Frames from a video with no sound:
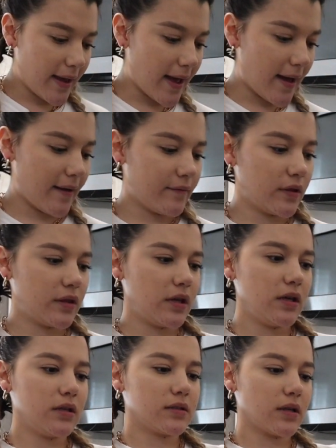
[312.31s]
have
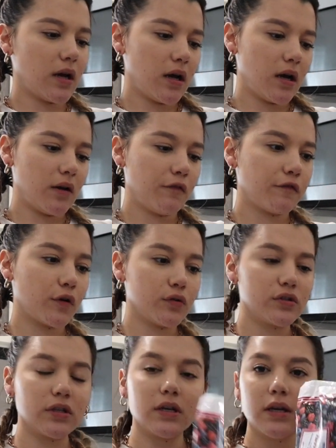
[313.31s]
these
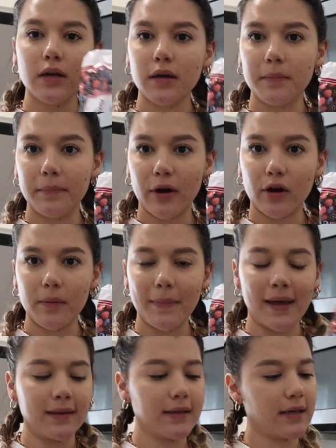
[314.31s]
frozen berry
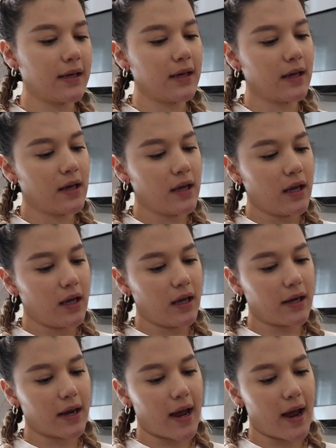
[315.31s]
medley.
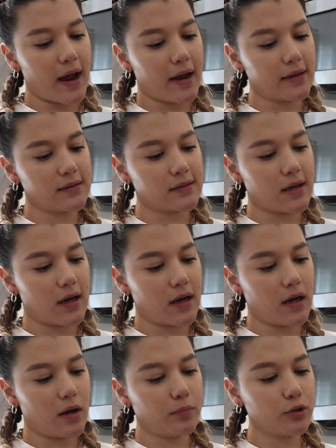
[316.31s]
It has
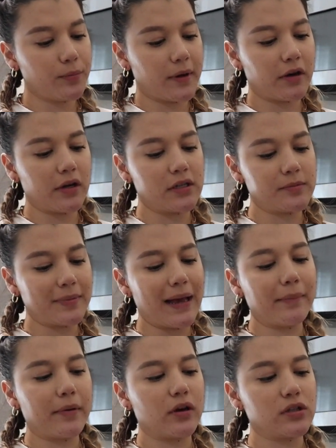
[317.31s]
blueberries,
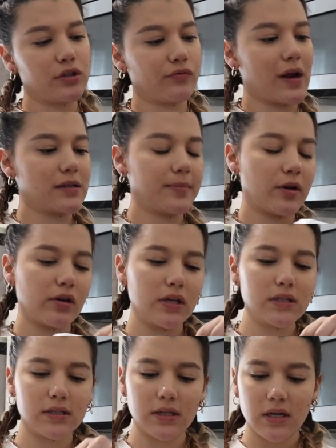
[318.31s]
blackberries, and
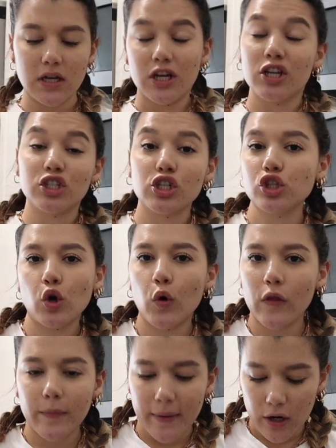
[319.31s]
raspberries. Just
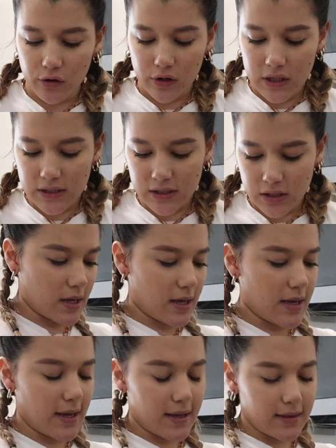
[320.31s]
all the berries.
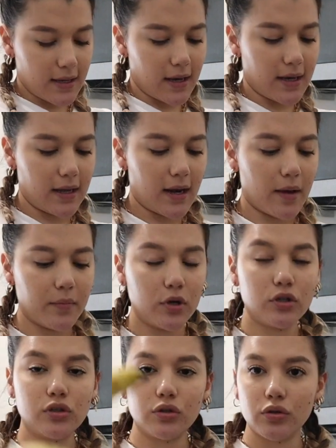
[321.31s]
And then I'm
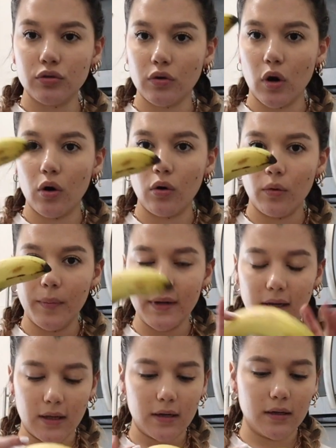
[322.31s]
gonna do a whole
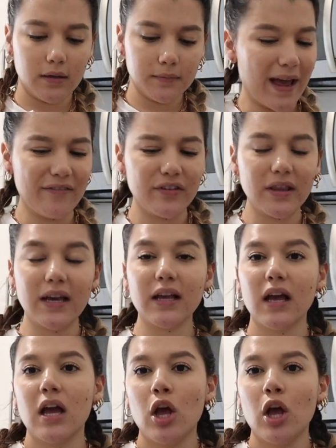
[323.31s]
banana. I feel like